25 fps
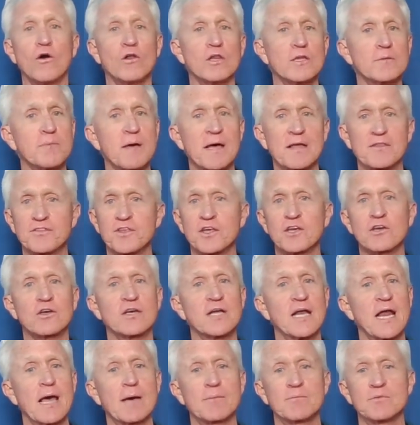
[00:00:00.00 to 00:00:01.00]
Only bad
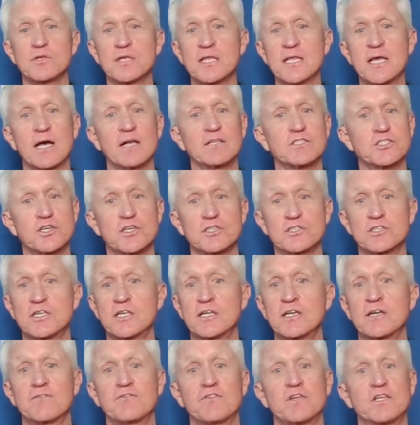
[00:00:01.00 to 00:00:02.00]
thing could happen to the
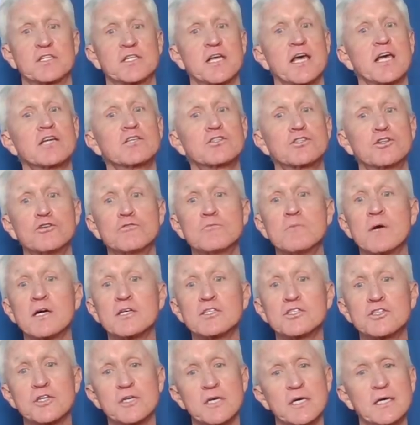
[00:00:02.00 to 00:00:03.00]
L-cysteine if you take too
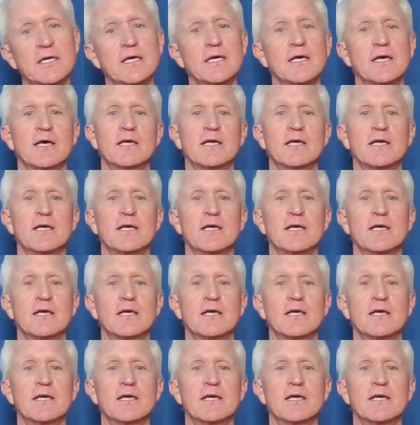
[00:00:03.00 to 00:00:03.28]
much